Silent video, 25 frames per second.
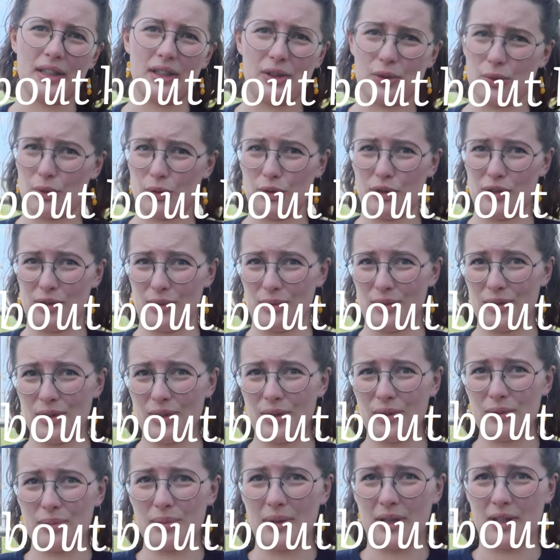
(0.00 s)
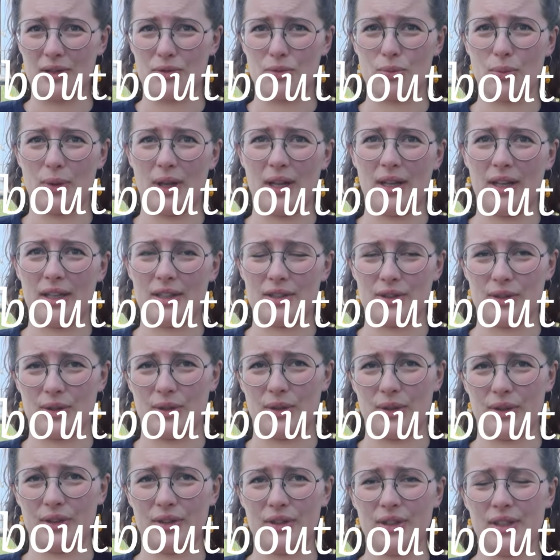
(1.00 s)
here on YouTube as well as
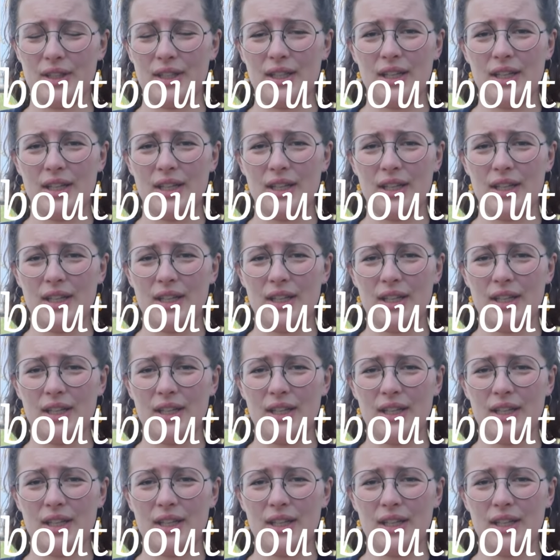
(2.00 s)
on